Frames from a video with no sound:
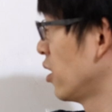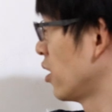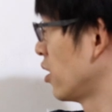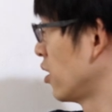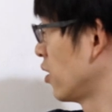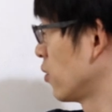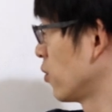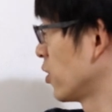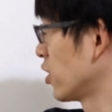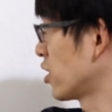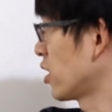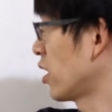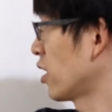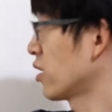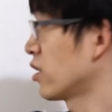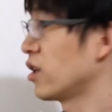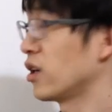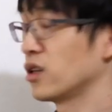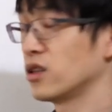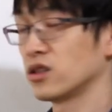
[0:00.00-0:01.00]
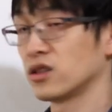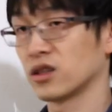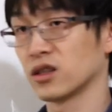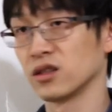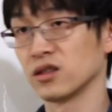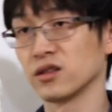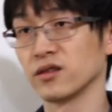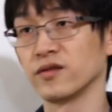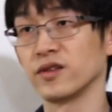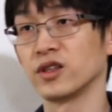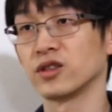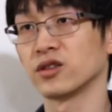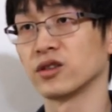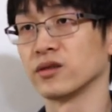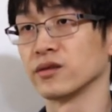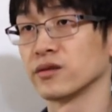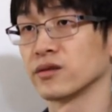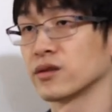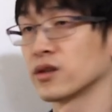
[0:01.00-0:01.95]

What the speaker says: and then we check the energy conservation.